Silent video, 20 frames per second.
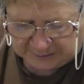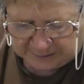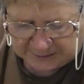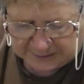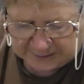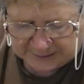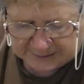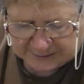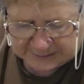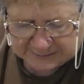
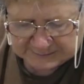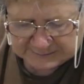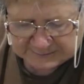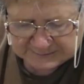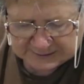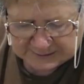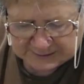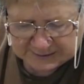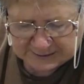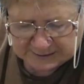And
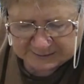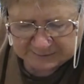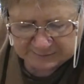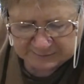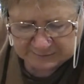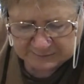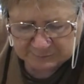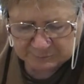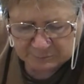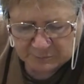
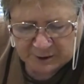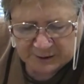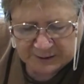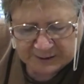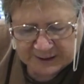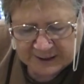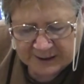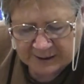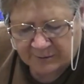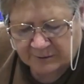my
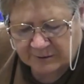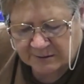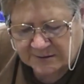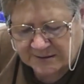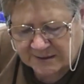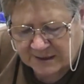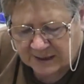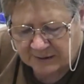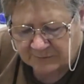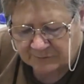carrots
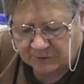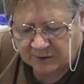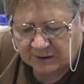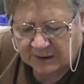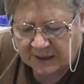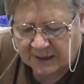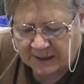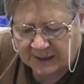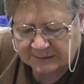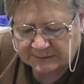out in the
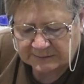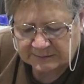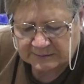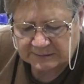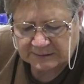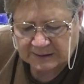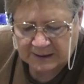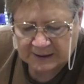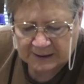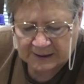
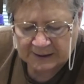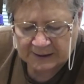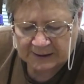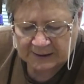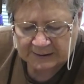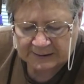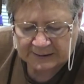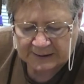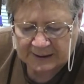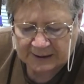garden
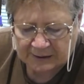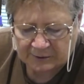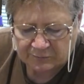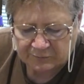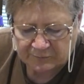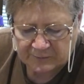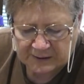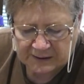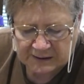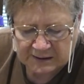are now
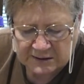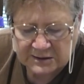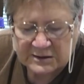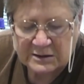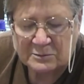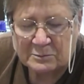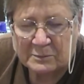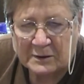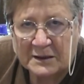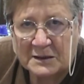ready
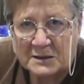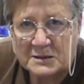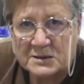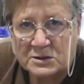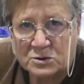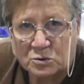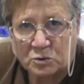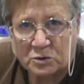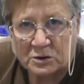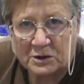to be
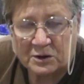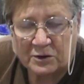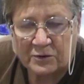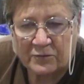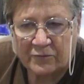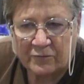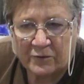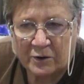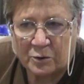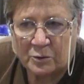sorted
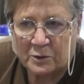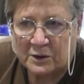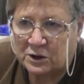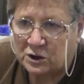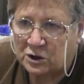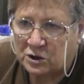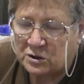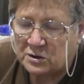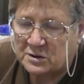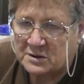through and
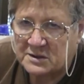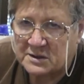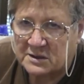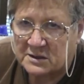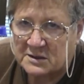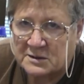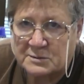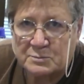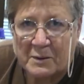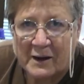used
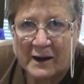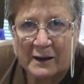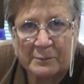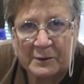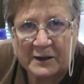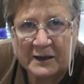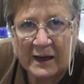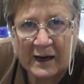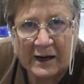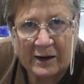as baby
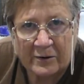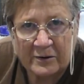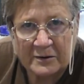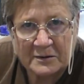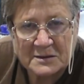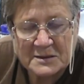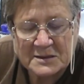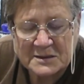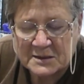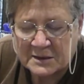
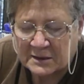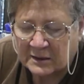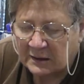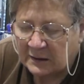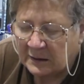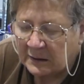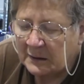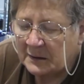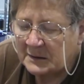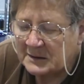carrots.
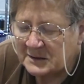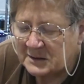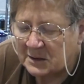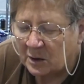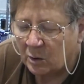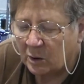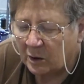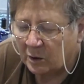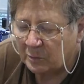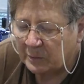
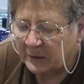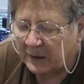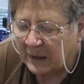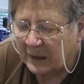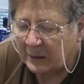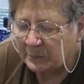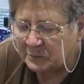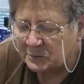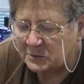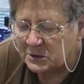So I'll be
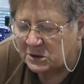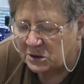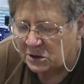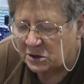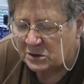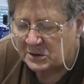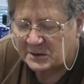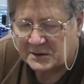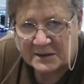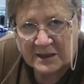able to
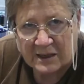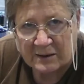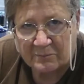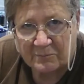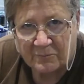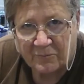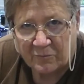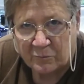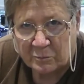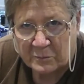use
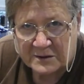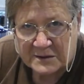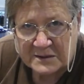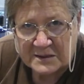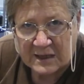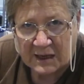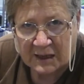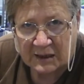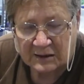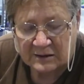them for my
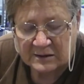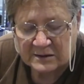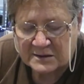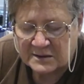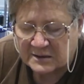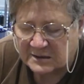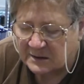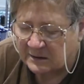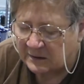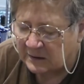
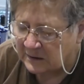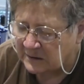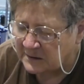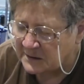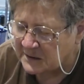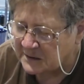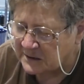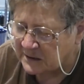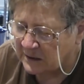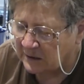salads
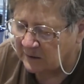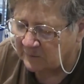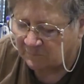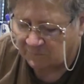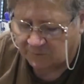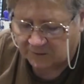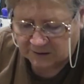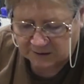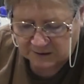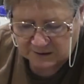instead of
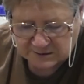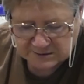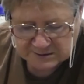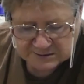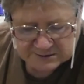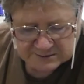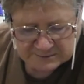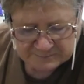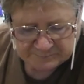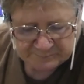
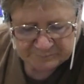these.